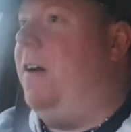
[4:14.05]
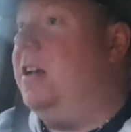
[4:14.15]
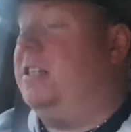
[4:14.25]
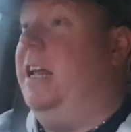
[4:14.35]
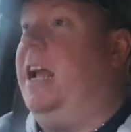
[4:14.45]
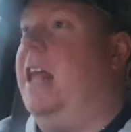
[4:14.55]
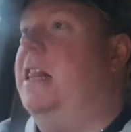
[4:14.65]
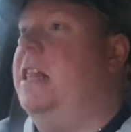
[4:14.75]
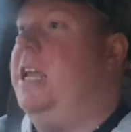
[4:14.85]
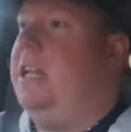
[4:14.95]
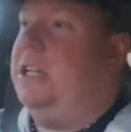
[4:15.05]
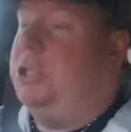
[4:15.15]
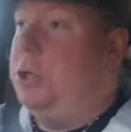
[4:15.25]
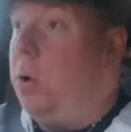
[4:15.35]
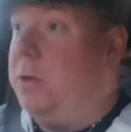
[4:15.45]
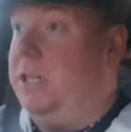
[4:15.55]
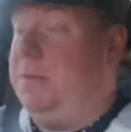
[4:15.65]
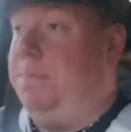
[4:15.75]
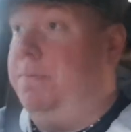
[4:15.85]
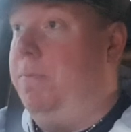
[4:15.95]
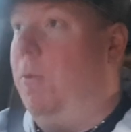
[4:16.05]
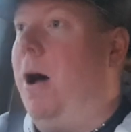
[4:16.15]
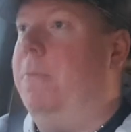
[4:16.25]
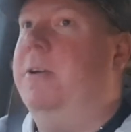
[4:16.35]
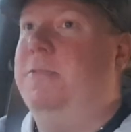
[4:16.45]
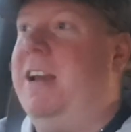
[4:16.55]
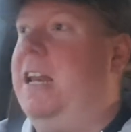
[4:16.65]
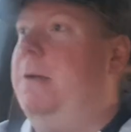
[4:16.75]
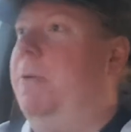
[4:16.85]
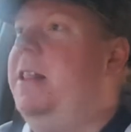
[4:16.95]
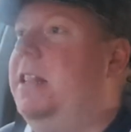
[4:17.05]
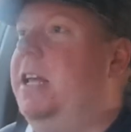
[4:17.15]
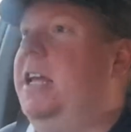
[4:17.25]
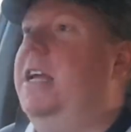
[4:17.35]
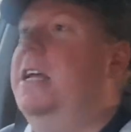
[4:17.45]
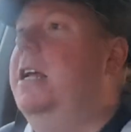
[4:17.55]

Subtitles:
Firstly, and the shortest one, was really with the